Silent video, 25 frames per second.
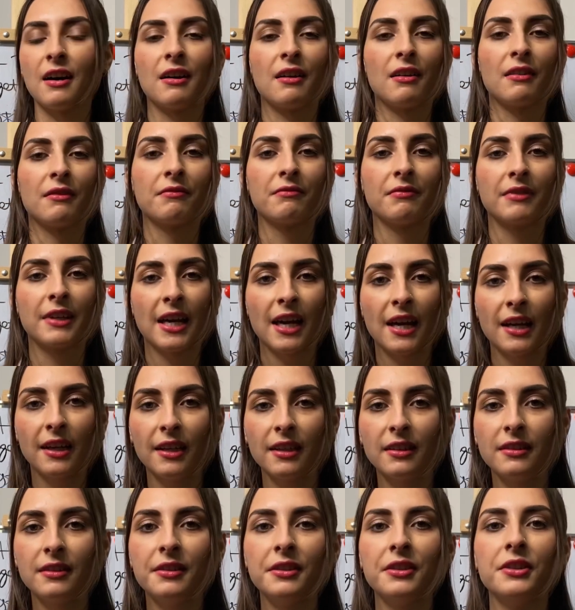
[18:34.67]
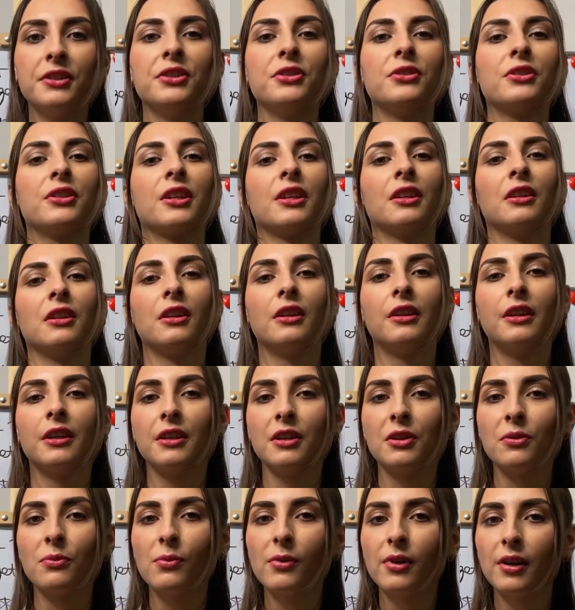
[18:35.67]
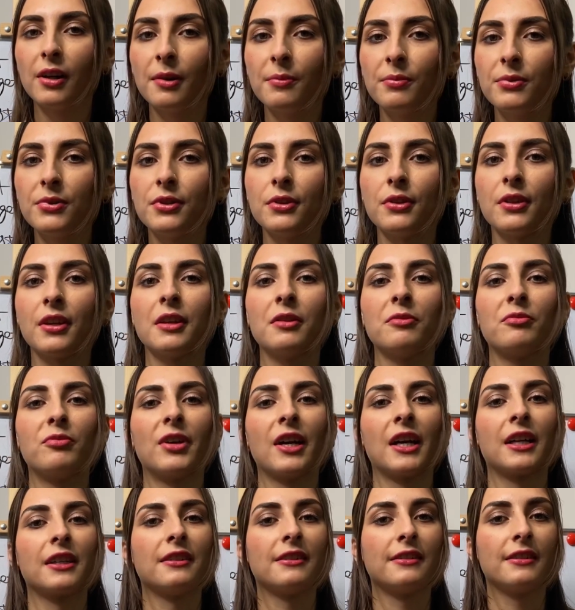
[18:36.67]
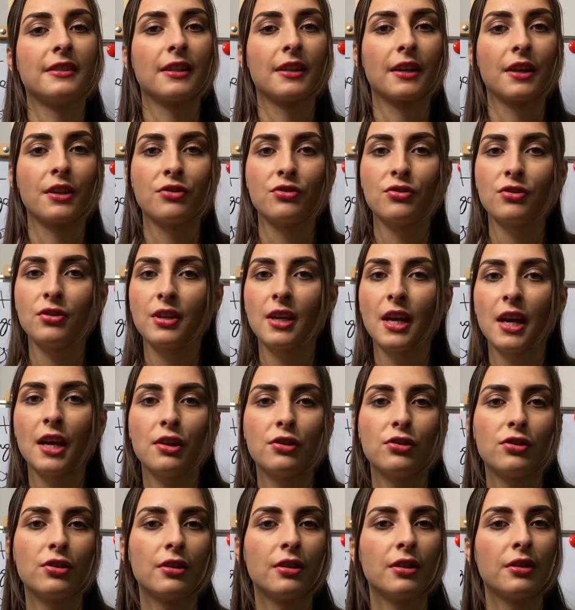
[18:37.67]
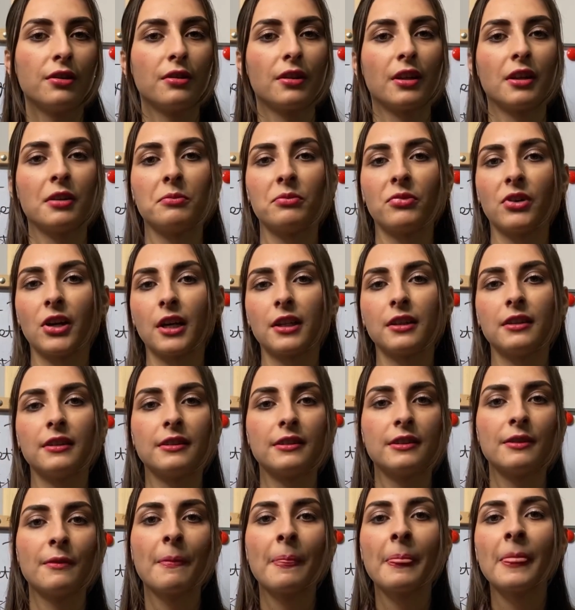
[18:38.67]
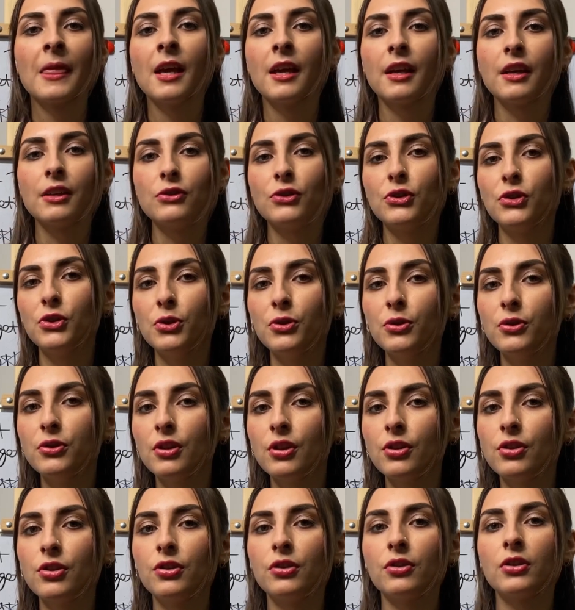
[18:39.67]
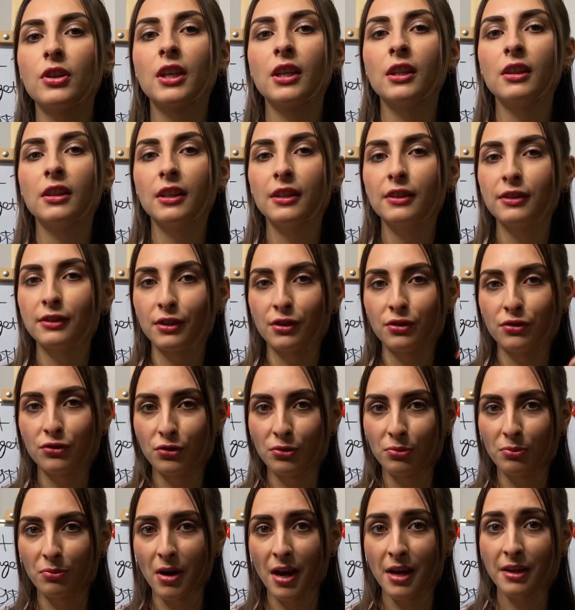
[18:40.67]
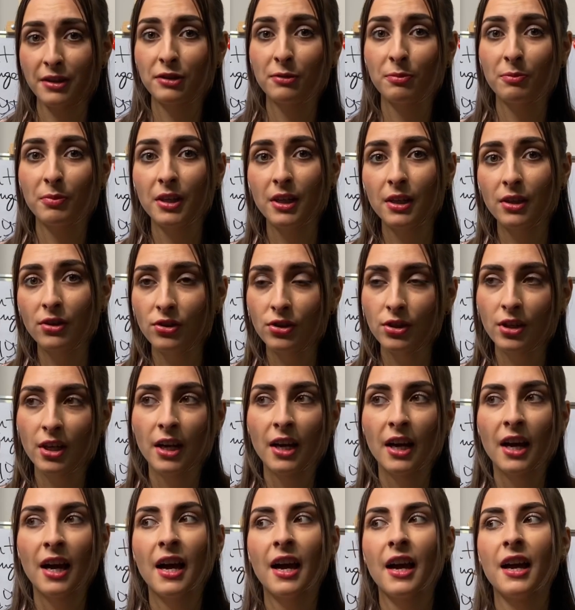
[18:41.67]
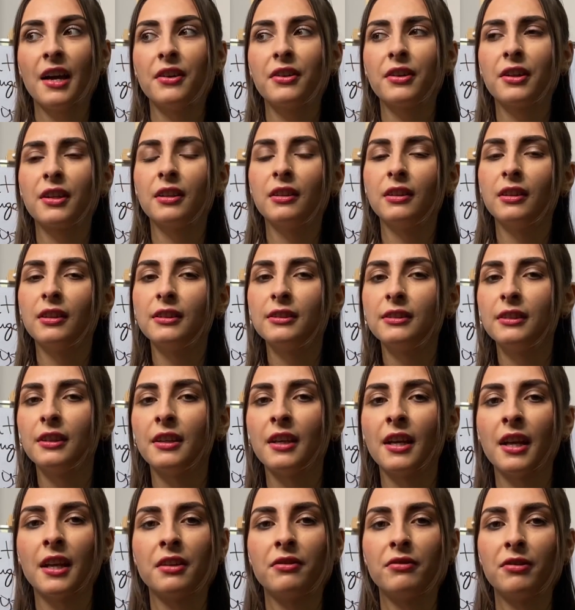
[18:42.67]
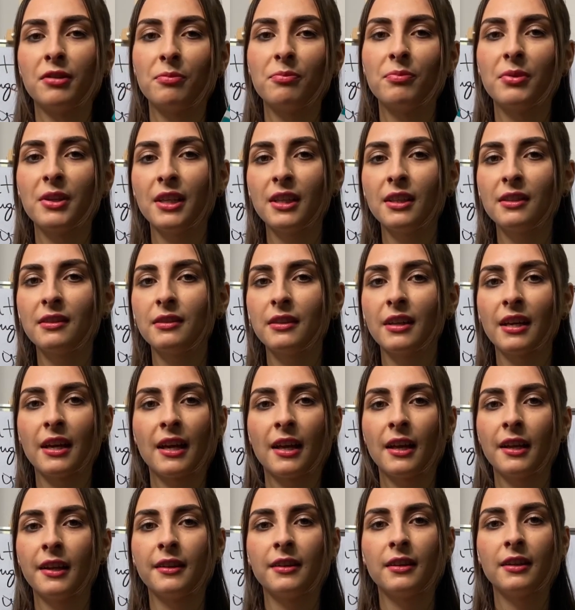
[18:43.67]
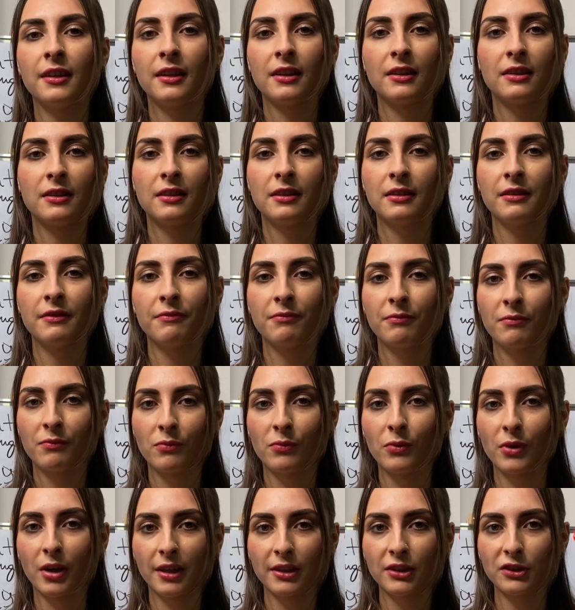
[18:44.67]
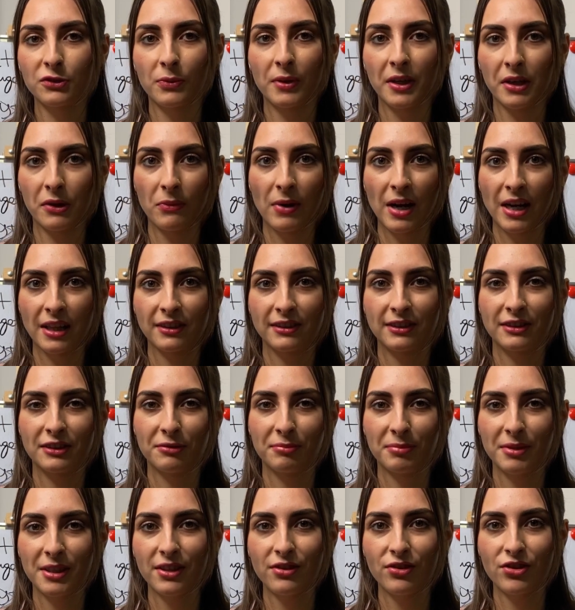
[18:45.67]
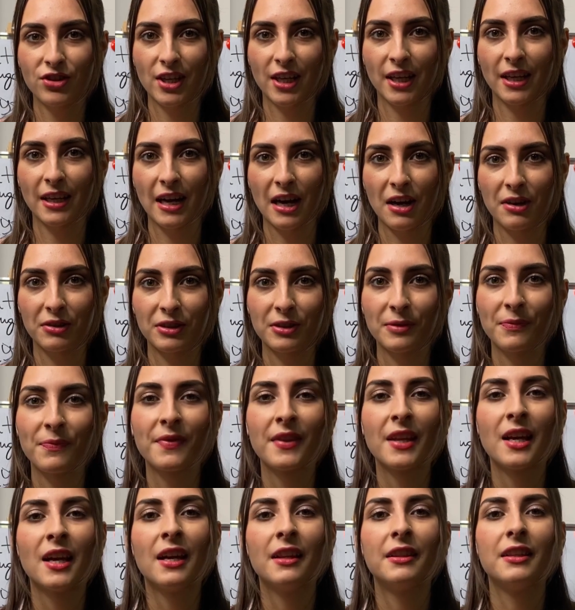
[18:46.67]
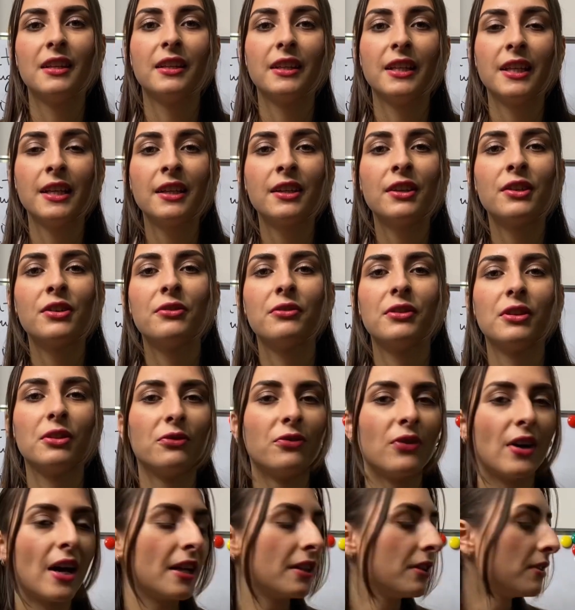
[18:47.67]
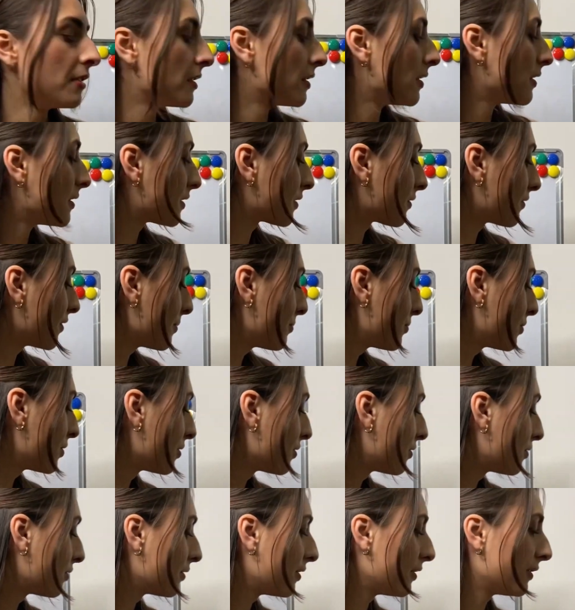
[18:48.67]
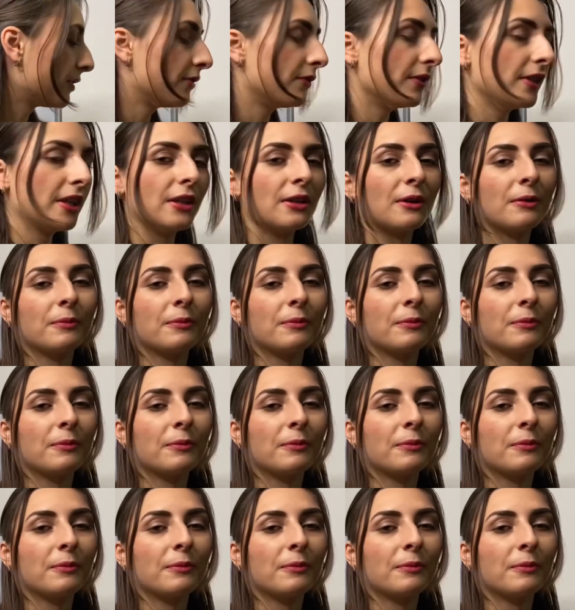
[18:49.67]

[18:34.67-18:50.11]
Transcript: get it, you can learn the verbs, you can practice the conjugation, you can practice its usage, you can listen to my speech, you can listen and repeat, and it works very well, so please check it out. The link you will find in the description to this video.